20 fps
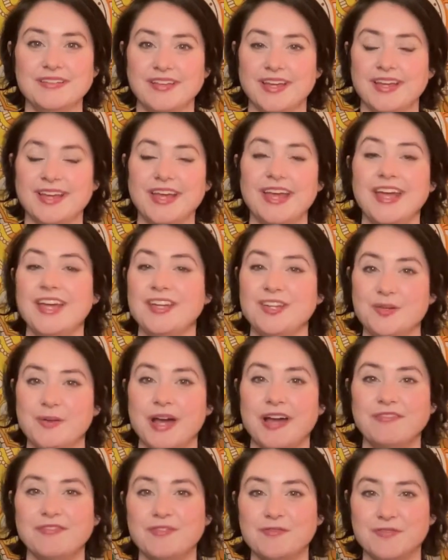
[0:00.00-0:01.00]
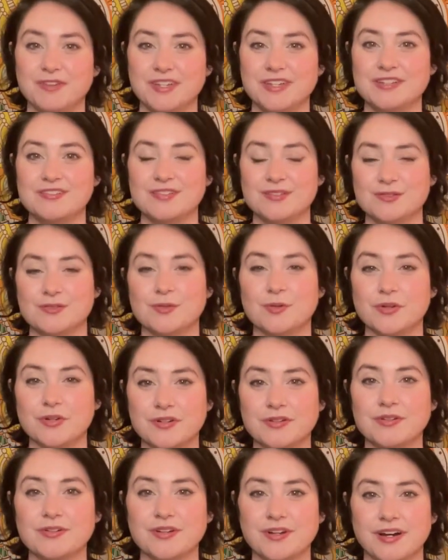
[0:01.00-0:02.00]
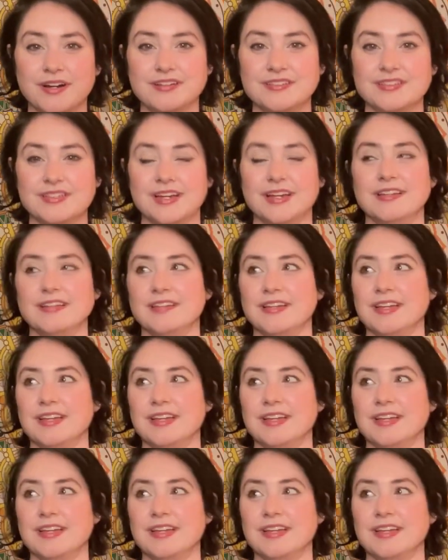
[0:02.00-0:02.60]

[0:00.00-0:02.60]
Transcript: like, hey, you haven't finished those oracle cards yet.